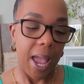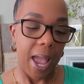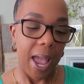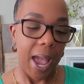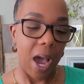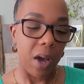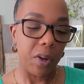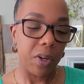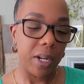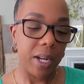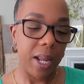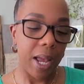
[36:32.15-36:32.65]

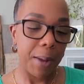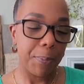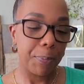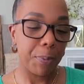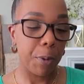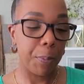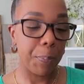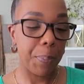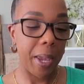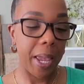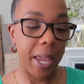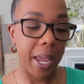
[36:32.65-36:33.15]
How did I
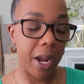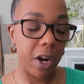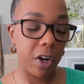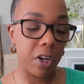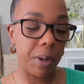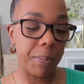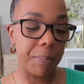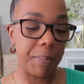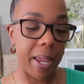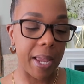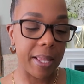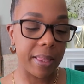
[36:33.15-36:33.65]
prepare
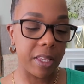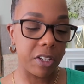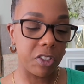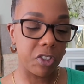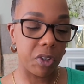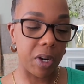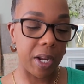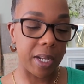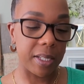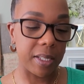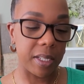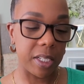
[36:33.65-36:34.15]
to make the
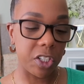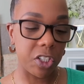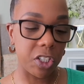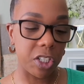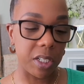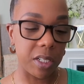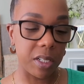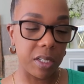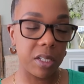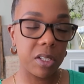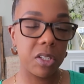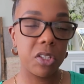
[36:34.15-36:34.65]

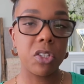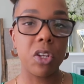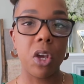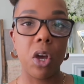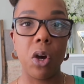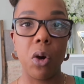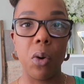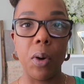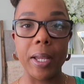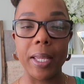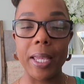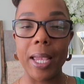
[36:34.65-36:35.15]
transition?
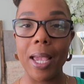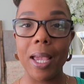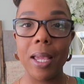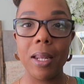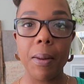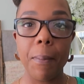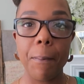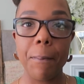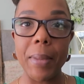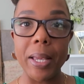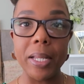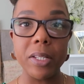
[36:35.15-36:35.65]
So
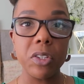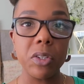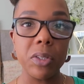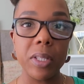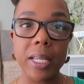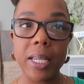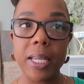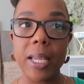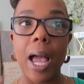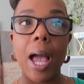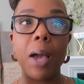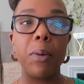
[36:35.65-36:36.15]
again,
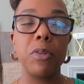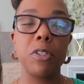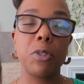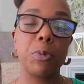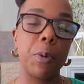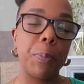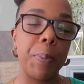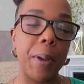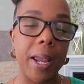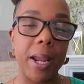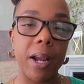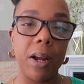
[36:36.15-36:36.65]
mentally, I was
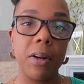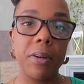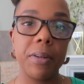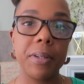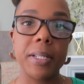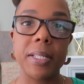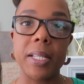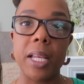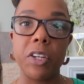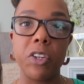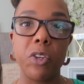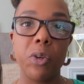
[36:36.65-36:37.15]
prepared
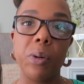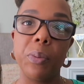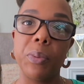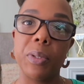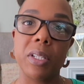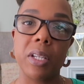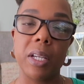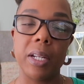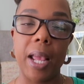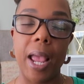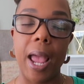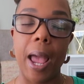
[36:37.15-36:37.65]
because I knew it
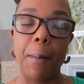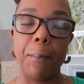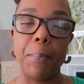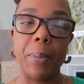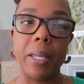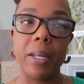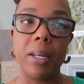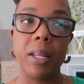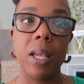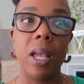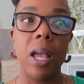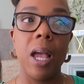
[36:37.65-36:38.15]
was going to
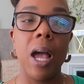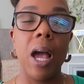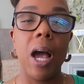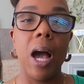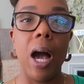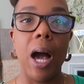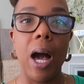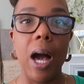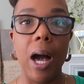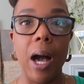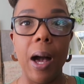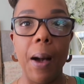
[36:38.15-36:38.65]
happen.
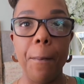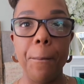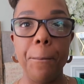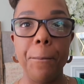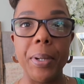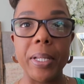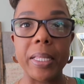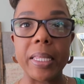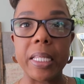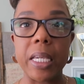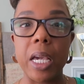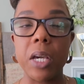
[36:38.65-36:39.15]

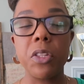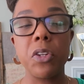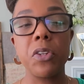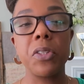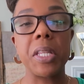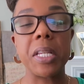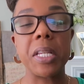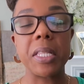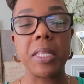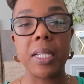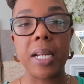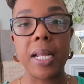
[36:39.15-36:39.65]
But the other
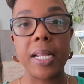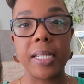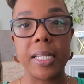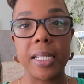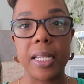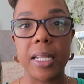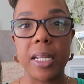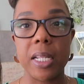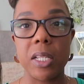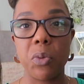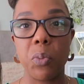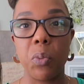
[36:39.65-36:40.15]
thing that I
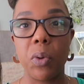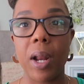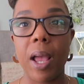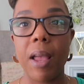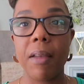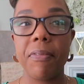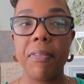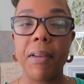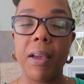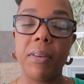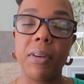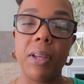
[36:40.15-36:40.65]
did is when I
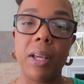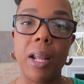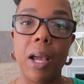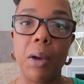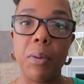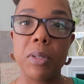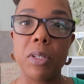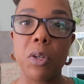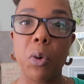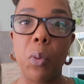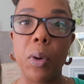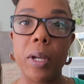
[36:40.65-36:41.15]
found out I
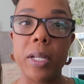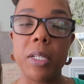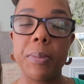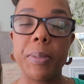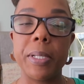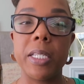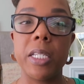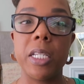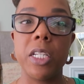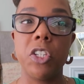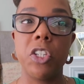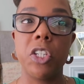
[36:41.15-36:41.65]
was going to
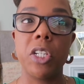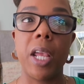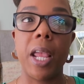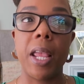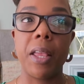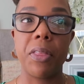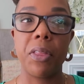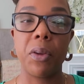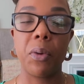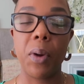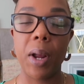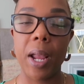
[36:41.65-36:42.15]
be teaching
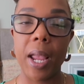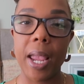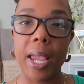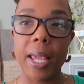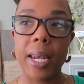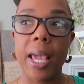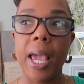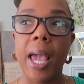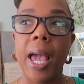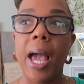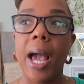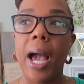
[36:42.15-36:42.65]
eighth
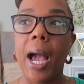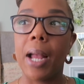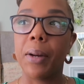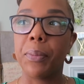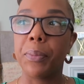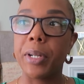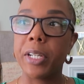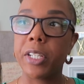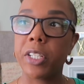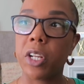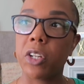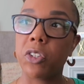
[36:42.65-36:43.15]
grade, I
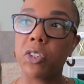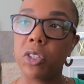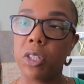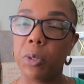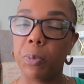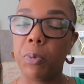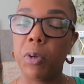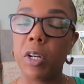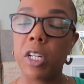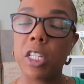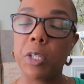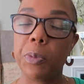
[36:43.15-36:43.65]
reached out to the
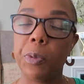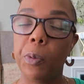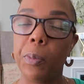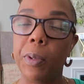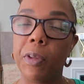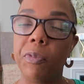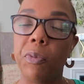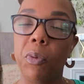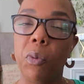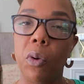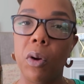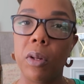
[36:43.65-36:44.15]
principal
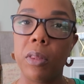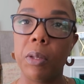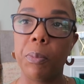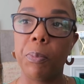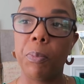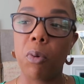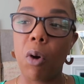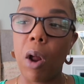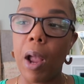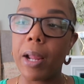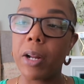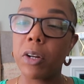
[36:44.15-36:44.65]
before the
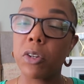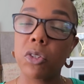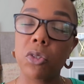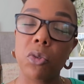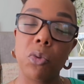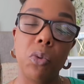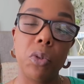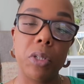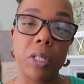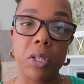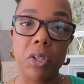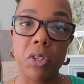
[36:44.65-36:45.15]
prior
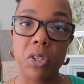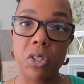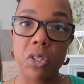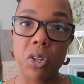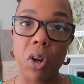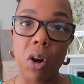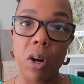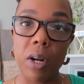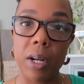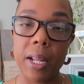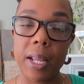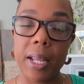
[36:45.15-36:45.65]
school year
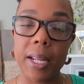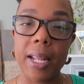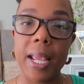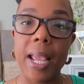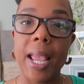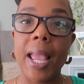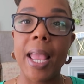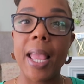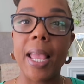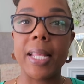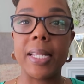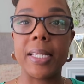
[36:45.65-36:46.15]
started
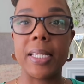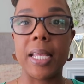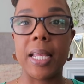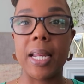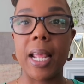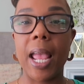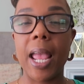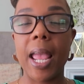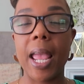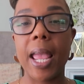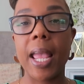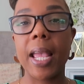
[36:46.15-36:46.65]
and said,
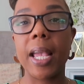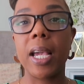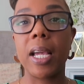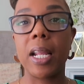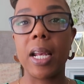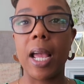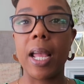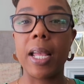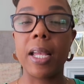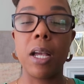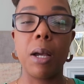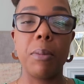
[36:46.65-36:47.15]
hey, can
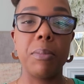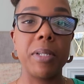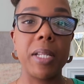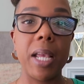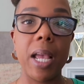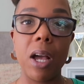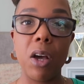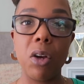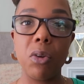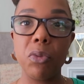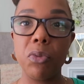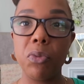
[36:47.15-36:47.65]
I come
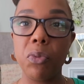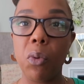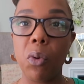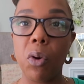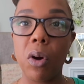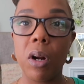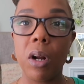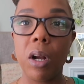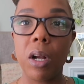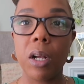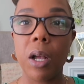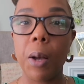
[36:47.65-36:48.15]
down
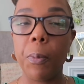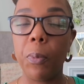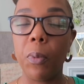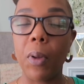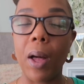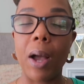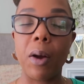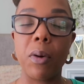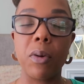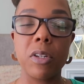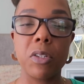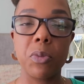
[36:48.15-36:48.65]
for a couple
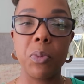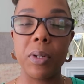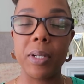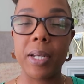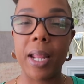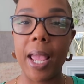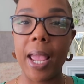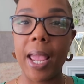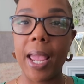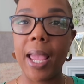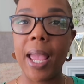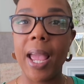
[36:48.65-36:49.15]
hours one
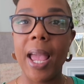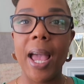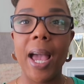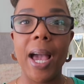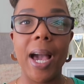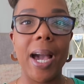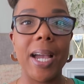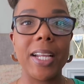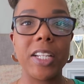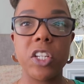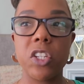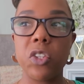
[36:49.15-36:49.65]
day?
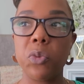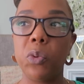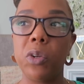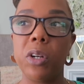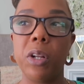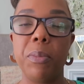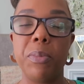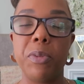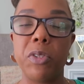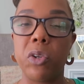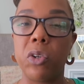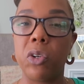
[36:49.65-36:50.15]
I just want
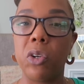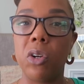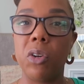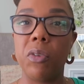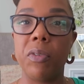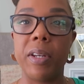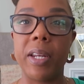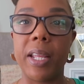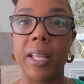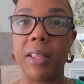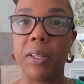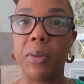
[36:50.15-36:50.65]
to observe
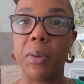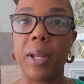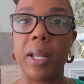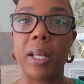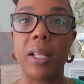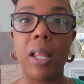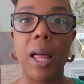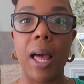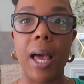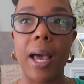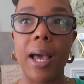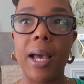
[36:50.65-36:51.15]
an eighth grade
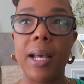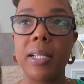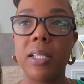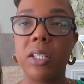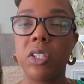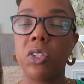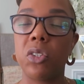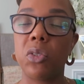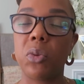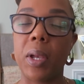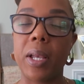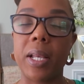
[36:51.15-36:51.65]
class
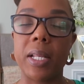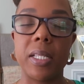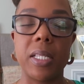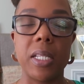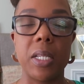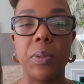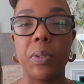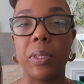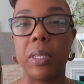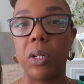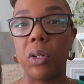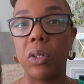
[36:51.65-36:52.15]
just so I can
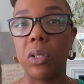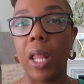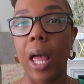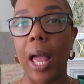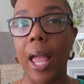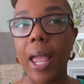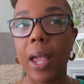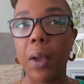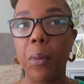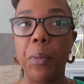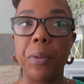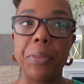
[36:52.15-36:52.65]
see what they're
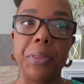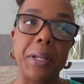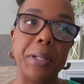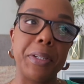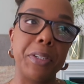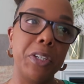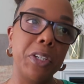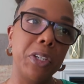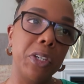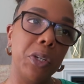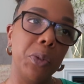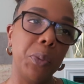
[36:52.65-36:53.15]
like, what they
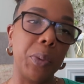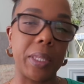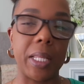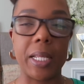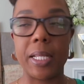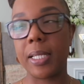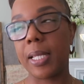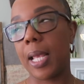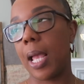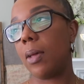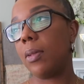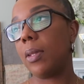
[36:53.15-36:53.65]
do, what they
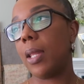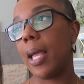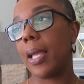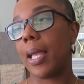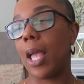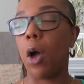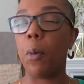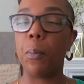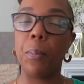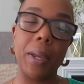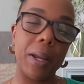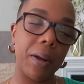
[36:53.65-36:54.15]
sound like,
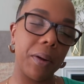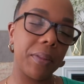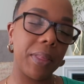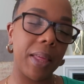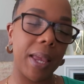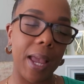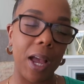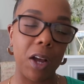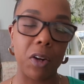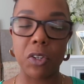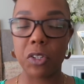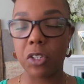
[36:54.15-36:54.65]
how big are
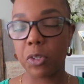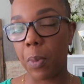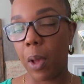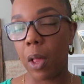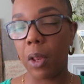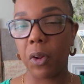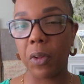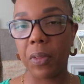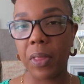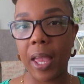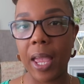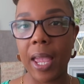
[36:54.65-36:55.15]
they, how small
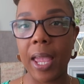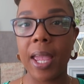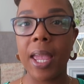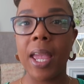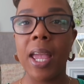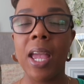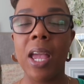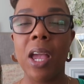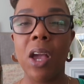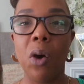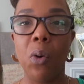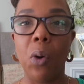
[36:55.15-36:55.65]
are they,
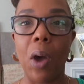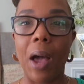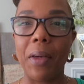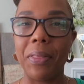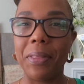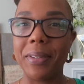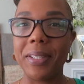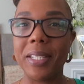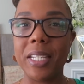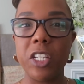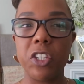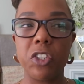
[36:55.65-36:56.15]
how
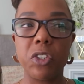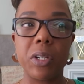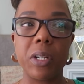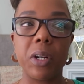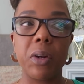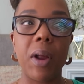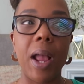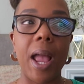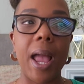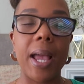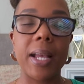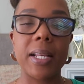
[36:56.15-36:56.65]
the teacher
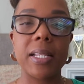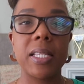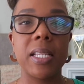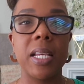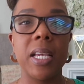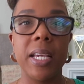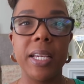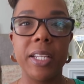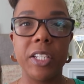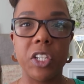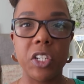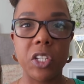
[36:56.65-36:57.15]
interacts,
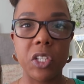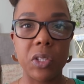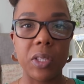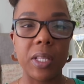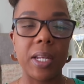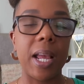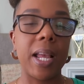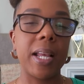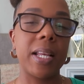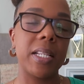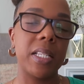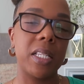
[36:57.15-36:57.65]
just so
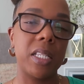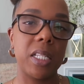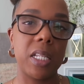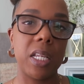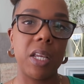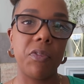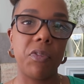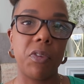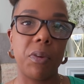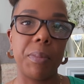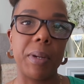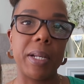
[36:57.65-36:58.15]
that I could
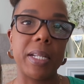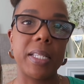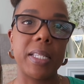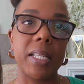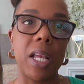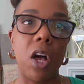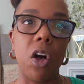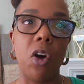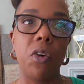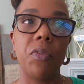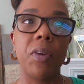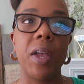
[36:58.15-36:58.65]
see it for
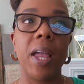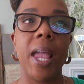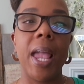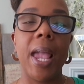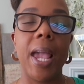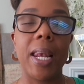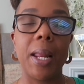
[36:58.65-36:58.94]
myself.